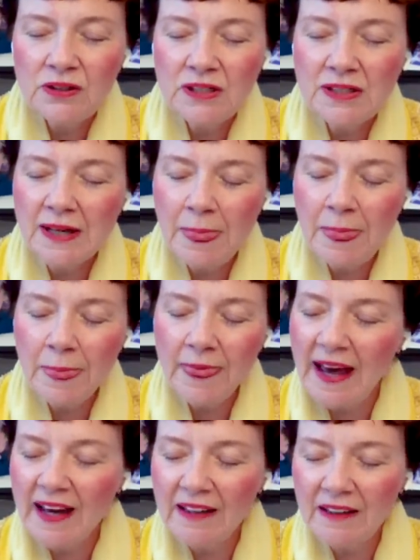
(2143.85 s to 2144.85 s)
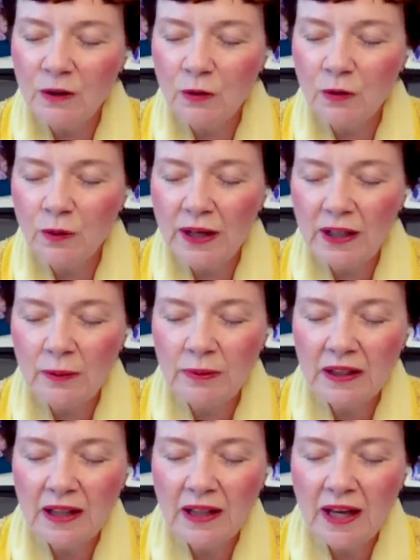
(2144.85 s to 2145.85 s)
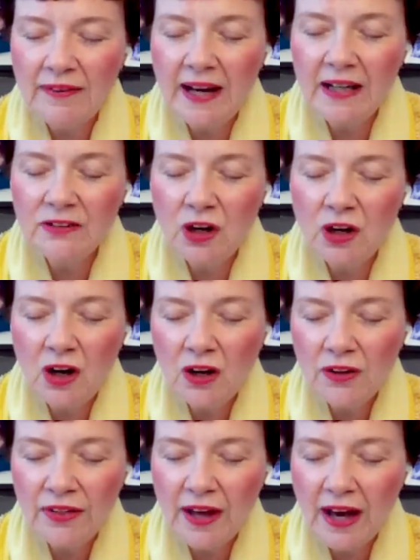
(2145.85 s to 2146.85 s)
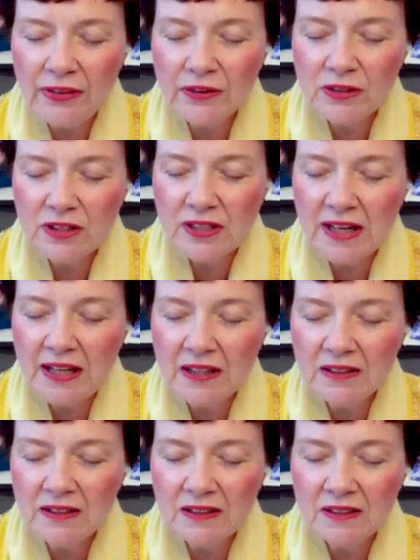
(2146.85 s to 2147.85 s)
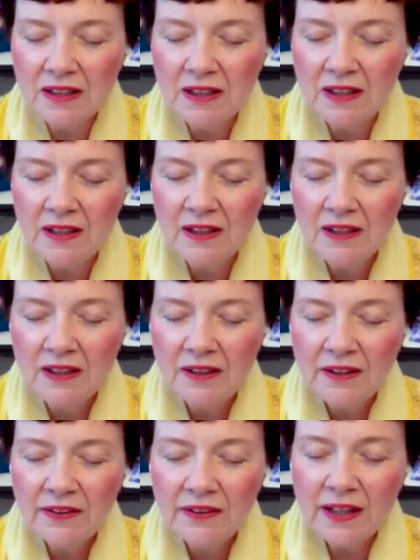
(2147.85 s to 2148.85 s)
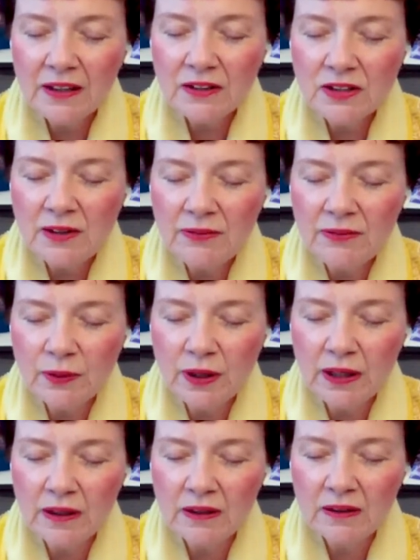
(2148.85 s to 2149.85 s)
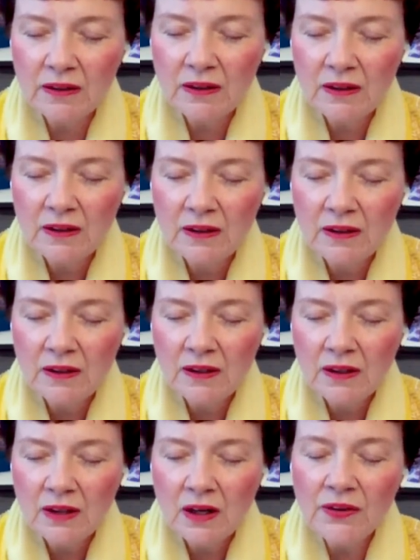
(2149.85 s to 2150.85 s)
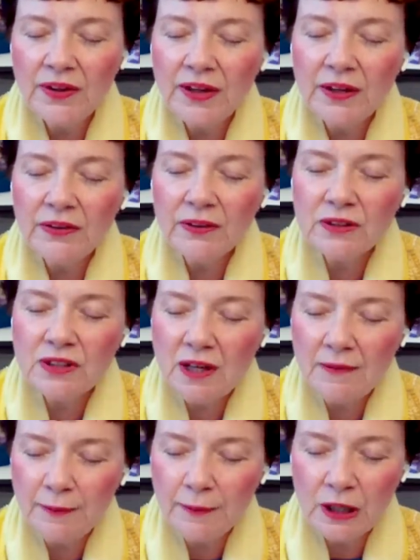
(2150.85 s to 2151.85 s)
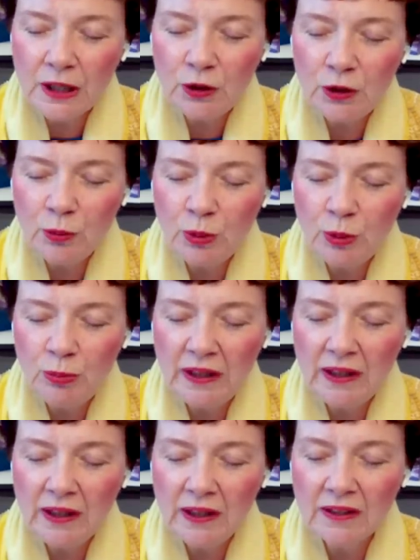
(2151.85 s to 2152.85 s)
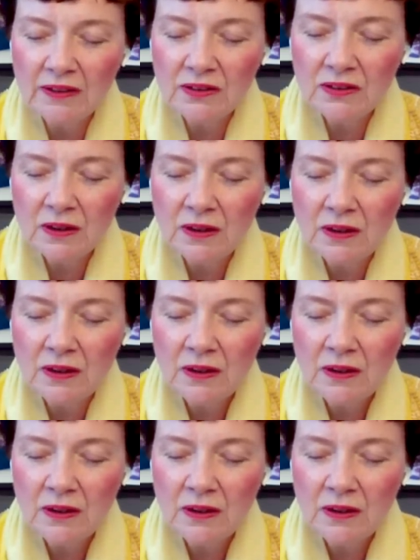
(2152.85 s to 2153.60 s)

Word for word: You send that incredible love out to all the other cells that are suffering, all the other suffering human beings